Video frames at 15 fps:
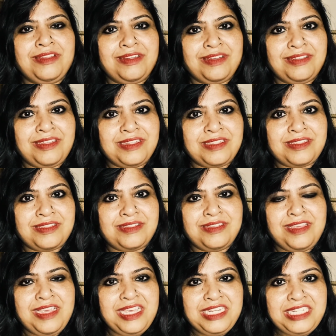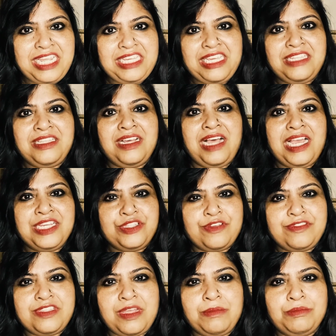this, taking the guise of
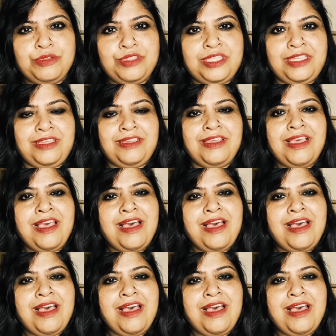Sambhuti,